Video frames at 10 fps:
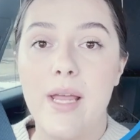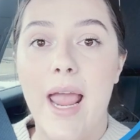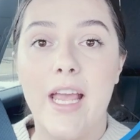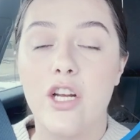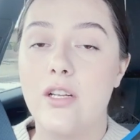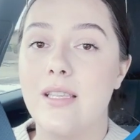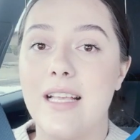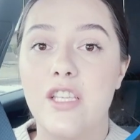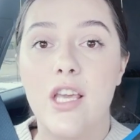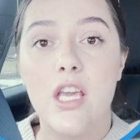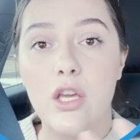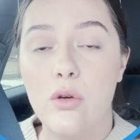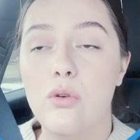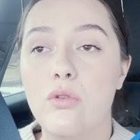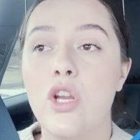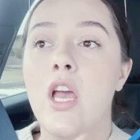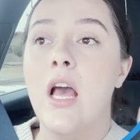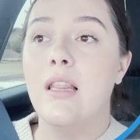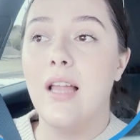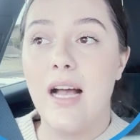acres. That's huge.
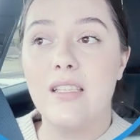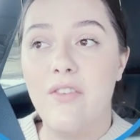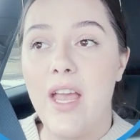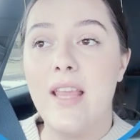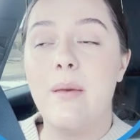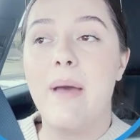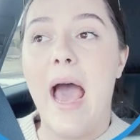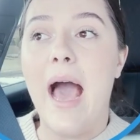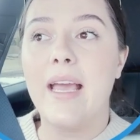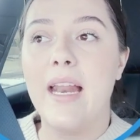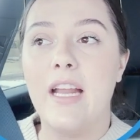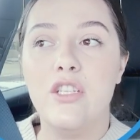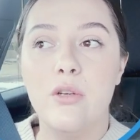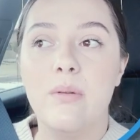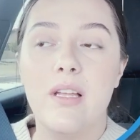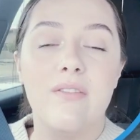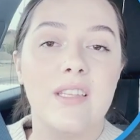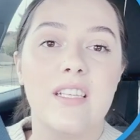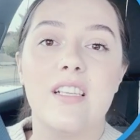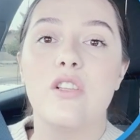Lots of it in the back, and I do believe that
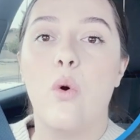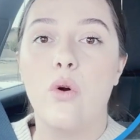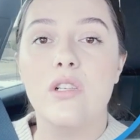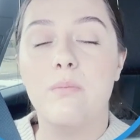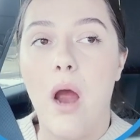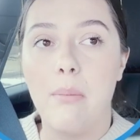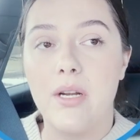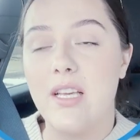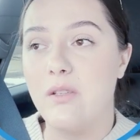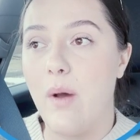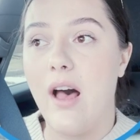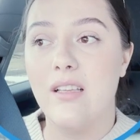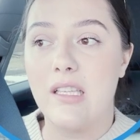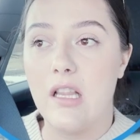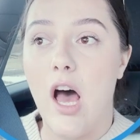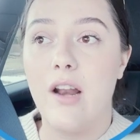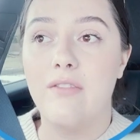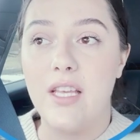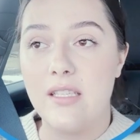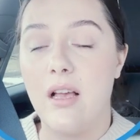this is horse property as well, as a lot of
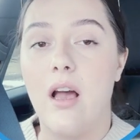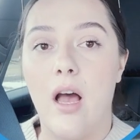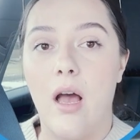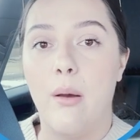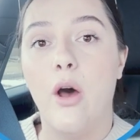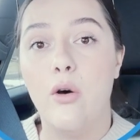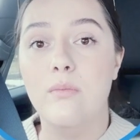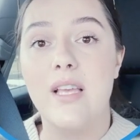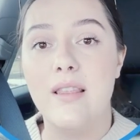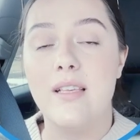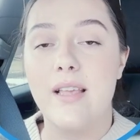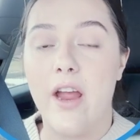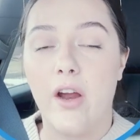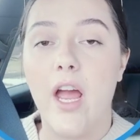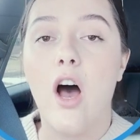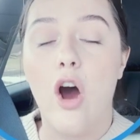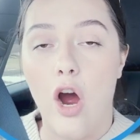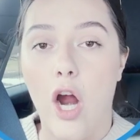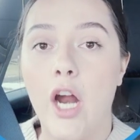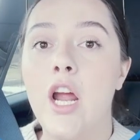these homes in this area
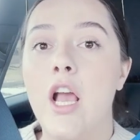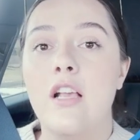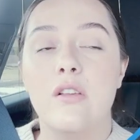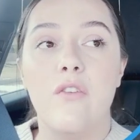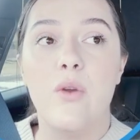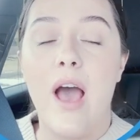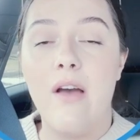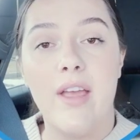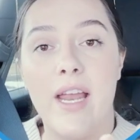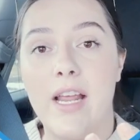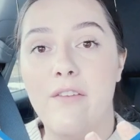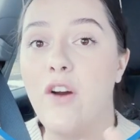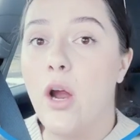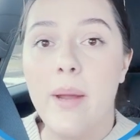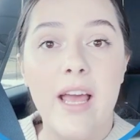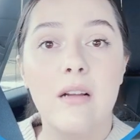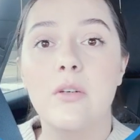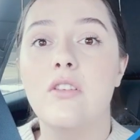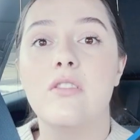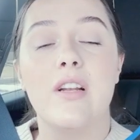are. So if you have any farm
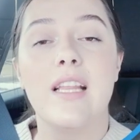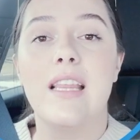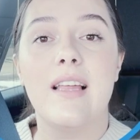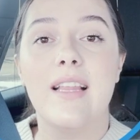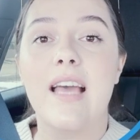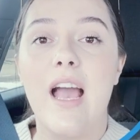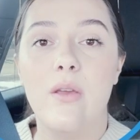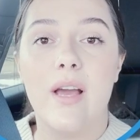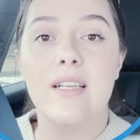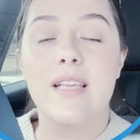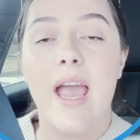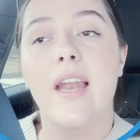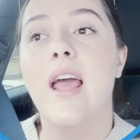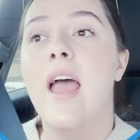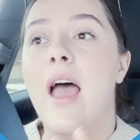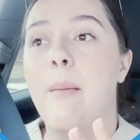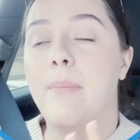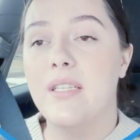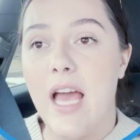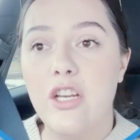animals or anything like that, you guys can
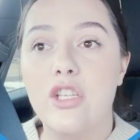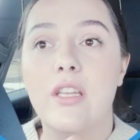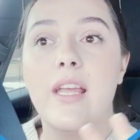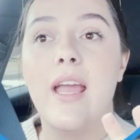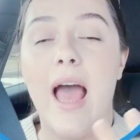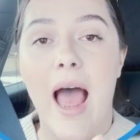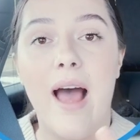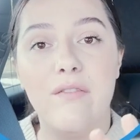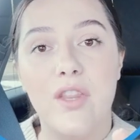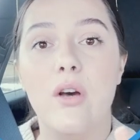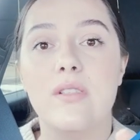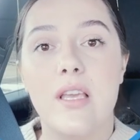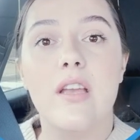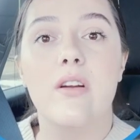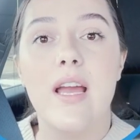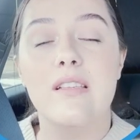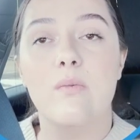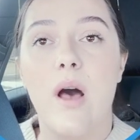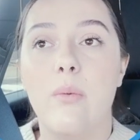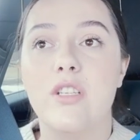potentially have those here as
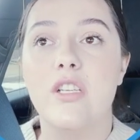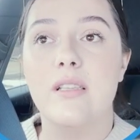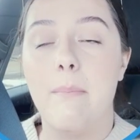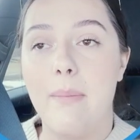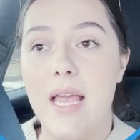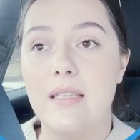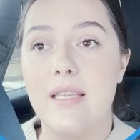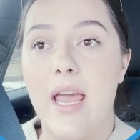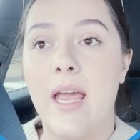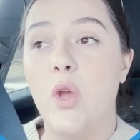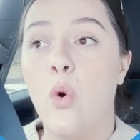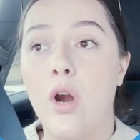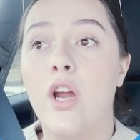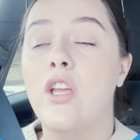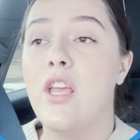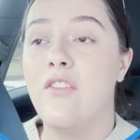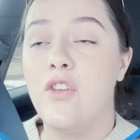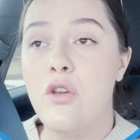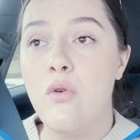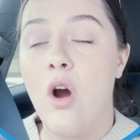well, which is amazing. Or if
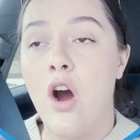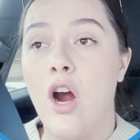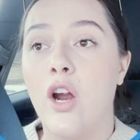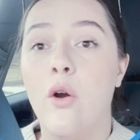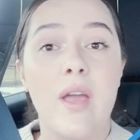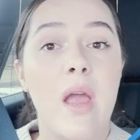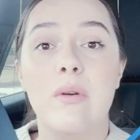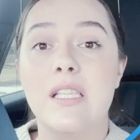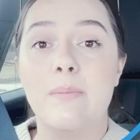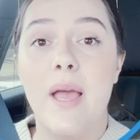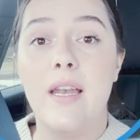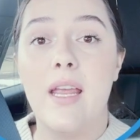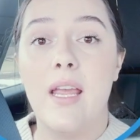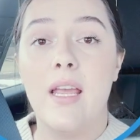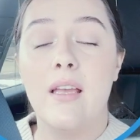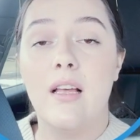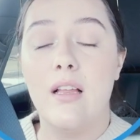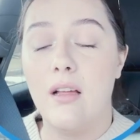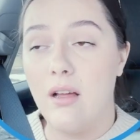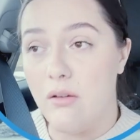you are okay with spending
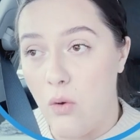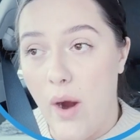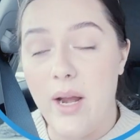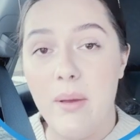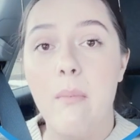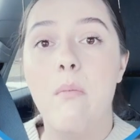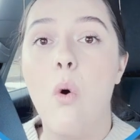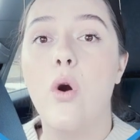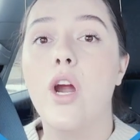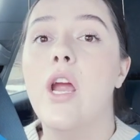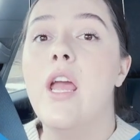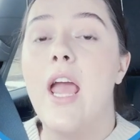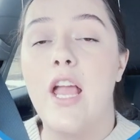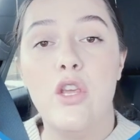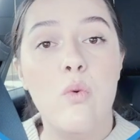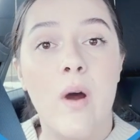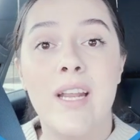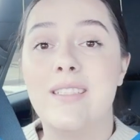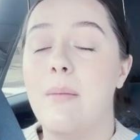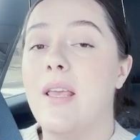quite a bit more and you want
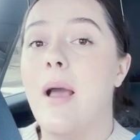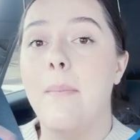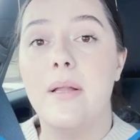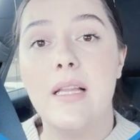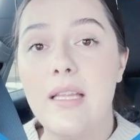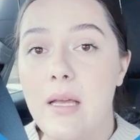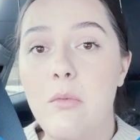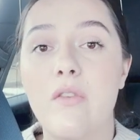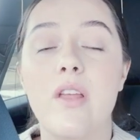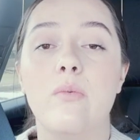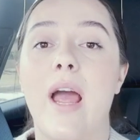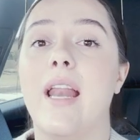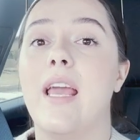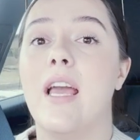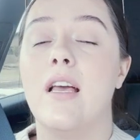it to be completely move-in ready,